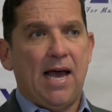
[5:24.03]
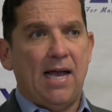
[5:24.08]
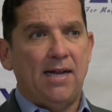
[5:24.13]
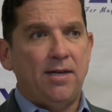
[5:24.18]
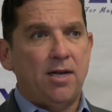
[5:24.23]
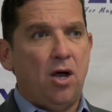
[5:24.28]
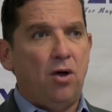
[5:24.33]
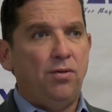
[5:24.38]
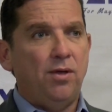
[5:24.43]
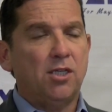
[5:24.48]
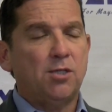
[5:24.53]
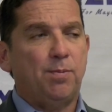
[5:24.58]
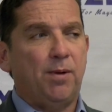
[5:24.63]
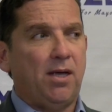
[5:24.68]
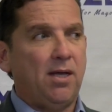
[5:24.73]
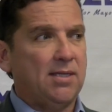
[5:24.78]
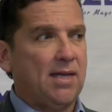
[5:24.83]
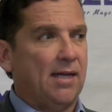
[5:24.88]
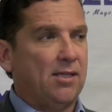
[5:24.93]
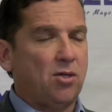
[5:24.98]
I know this
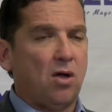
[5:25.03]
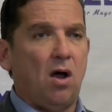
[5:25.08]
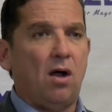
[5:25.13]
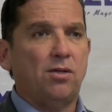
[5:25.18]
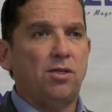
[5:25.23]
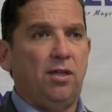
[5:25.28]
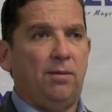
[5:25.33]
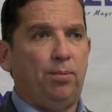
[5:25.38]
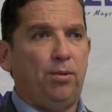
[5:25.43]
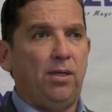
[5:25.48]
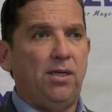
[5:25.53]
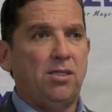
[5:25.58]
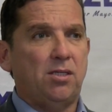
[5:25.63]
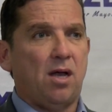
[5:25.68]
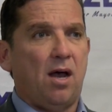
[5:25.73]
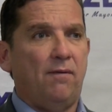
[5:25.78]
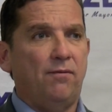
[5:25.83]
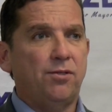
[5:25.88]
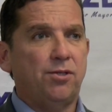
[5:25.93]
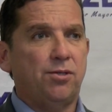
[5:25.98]
because I talk to the police
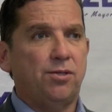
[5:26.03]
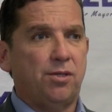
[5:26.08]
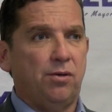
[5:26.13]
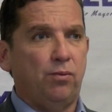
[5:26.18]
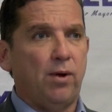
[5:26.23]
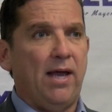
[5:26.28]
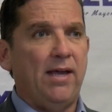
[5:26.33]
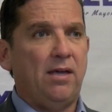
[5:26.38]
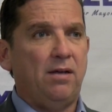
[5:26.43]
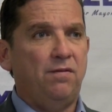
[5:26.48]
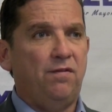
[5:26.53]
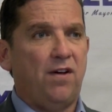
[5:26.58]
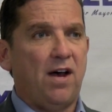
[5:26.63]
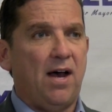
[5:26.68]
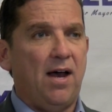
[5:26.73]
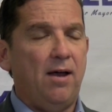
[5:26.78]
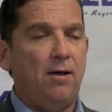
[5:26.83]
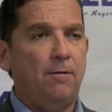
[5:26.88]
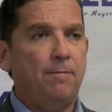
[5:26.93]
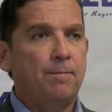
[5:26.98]
officers, the rank and
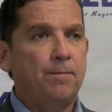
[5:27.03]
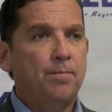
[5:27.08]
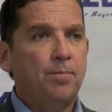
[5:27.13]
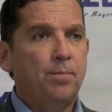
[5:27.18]
file.